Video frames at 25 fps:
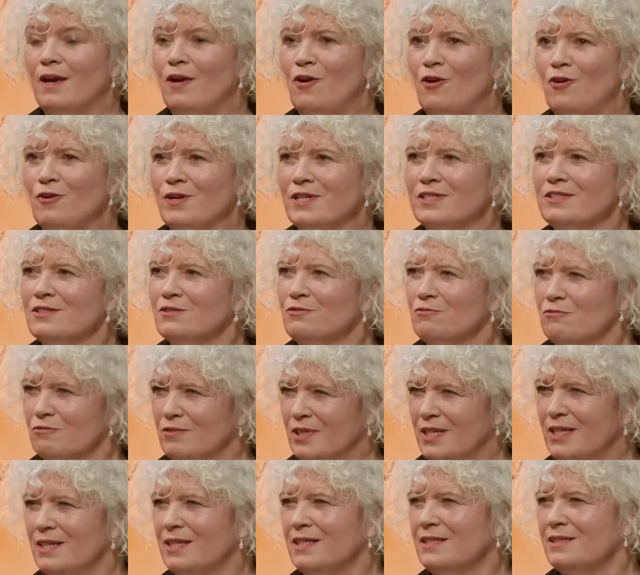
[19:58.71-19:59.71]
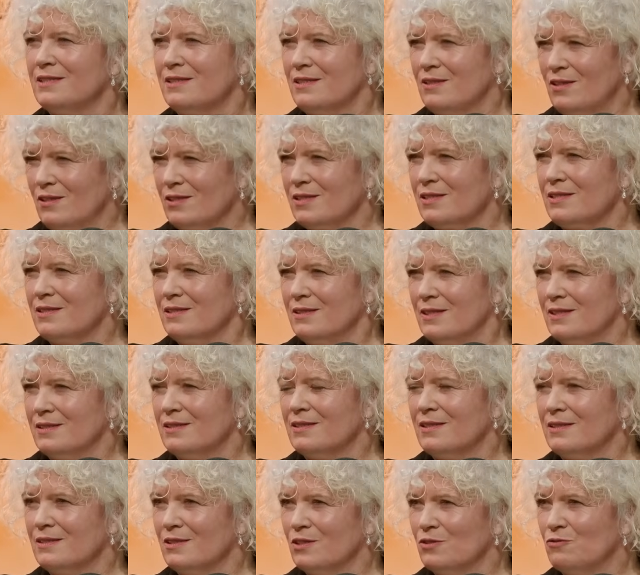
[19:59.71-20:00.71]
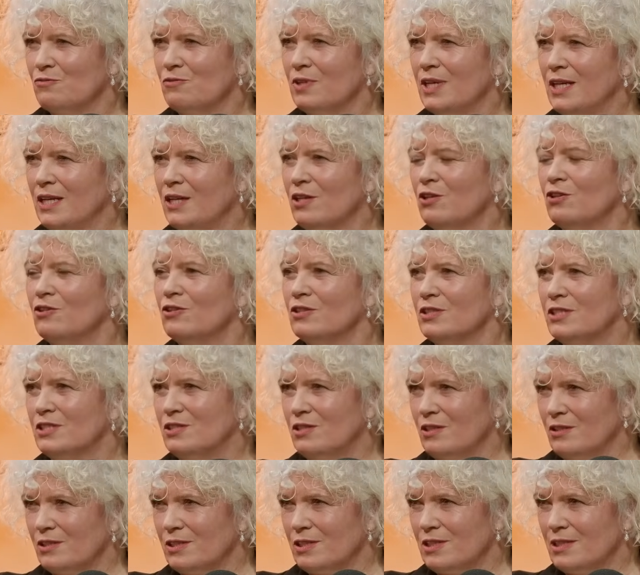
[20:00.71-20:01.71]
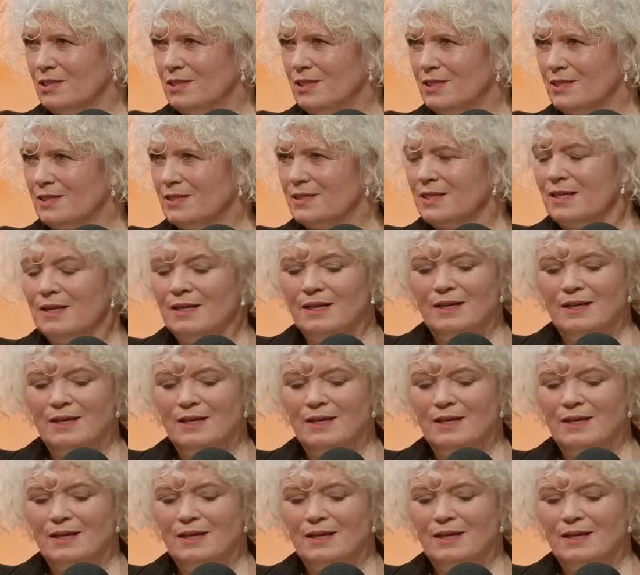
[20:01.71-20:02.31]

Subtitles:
Or is it really sustenance? Is it really good sustenance